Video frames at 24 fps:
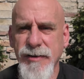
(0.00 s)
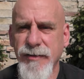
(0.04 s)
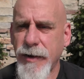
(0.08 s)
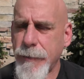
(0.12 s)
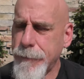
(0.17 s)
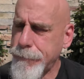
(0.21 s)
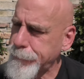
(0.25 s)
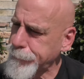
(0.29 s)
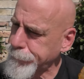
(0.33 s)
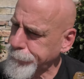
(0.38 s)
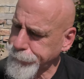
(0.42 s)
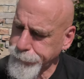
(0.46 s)
of it.
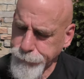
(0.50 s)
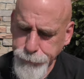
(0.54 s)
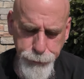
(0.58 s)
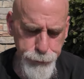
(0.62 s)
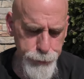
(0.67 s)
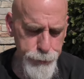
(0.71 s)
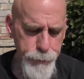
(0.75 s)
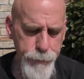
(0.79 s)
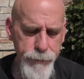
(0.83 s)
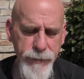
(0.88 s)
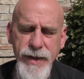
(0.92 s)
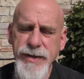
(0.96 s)

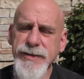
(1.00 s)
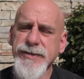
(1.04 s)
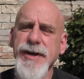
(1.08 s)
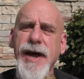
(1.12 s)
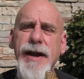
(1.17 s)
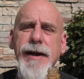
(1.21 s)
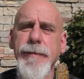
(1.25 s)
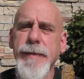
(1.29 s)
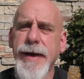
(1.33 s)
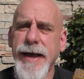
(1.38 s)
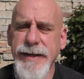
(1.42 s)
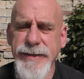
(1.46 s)
It's
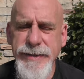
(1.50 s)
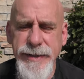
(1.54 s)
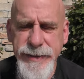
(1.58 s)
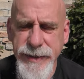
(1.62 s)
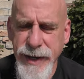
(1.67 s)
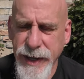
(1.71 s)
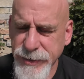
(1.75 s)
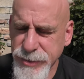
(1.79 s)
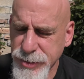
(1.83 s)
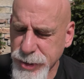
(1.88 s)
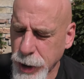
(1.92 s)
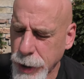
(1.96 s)
got an amazing
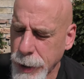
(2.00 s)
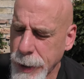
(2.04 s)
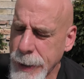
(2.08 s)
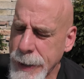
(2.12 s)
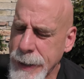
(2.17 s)
texture.